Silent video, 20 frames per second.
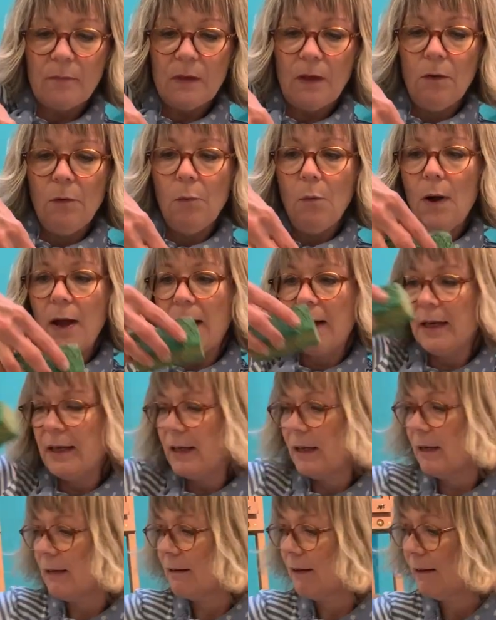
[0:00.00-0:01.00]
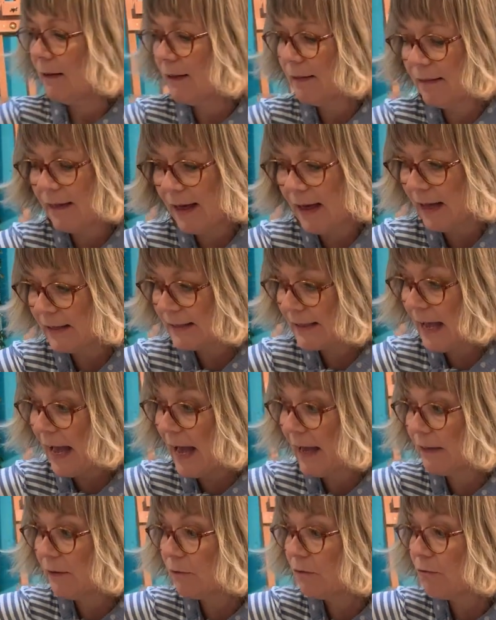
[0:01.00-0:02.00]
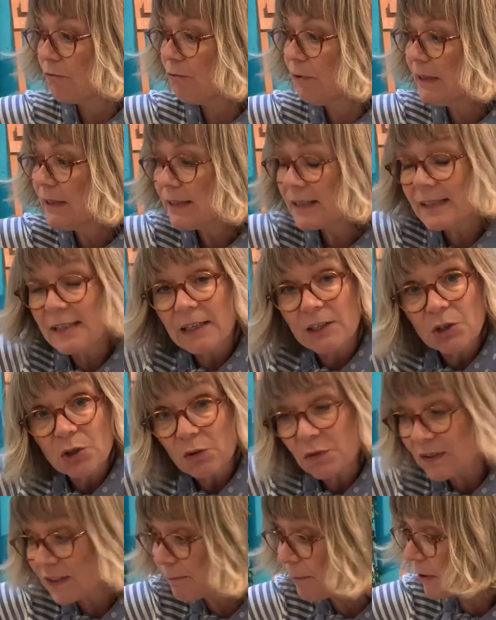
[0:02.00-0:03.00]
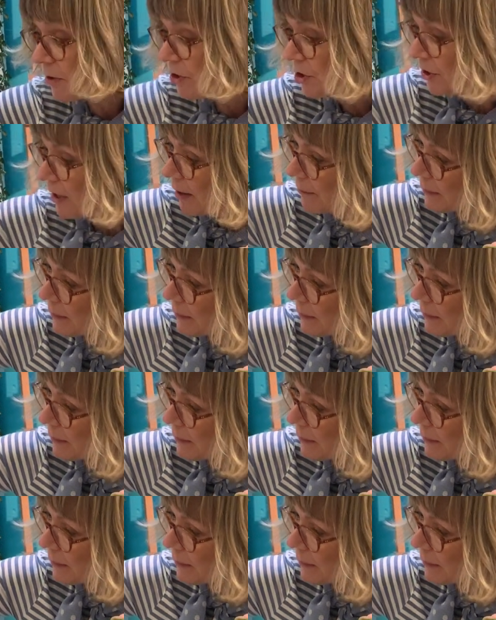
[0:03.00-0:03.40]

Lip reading: away like that, and rinsing your sponge out.